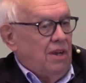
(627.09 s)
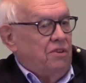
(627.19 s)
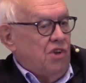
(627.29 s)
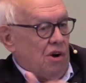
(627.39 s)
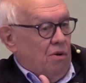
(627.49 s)

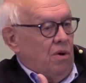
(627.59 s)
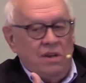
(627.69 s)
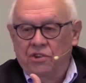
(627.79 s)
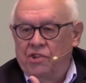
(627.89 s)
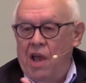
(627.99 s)
So,
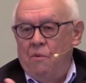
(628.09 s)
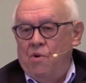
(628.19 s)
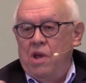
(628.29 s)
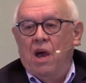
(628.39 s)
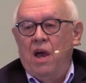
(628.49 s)
say
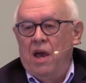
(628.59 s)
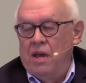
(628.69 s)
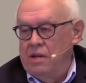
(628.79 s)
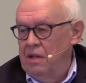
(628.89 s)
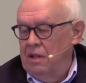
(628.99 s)
we
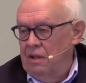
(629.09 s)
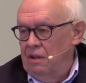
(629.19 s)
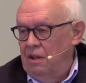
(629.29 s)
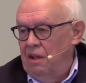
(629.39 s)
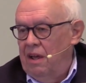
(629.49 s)
had
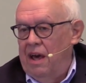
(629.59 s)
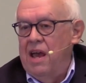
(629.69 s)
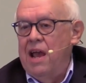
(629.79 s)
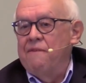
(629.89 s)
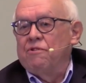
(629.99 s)
an
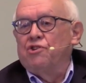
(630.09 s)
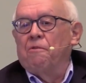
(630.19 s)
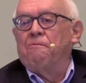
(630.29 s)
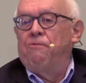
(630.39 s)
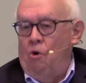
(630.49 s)
average of
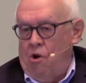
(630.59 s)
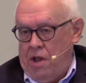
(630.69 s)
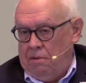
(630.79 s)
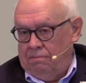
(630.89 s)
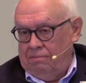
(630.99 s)
40